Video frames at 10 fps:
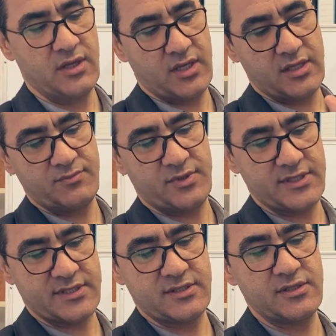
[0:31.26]
and
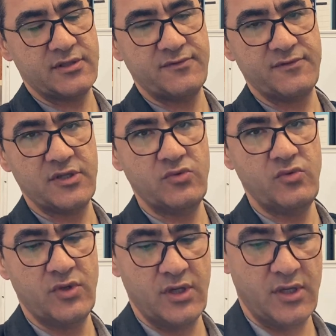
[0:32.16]
posterior view,
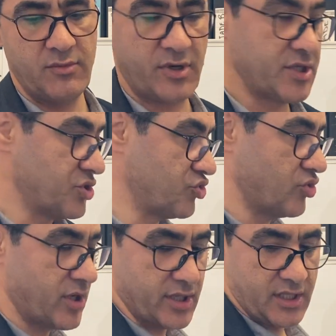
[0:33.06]
by
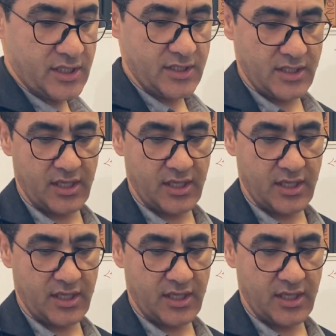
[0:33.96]
drawing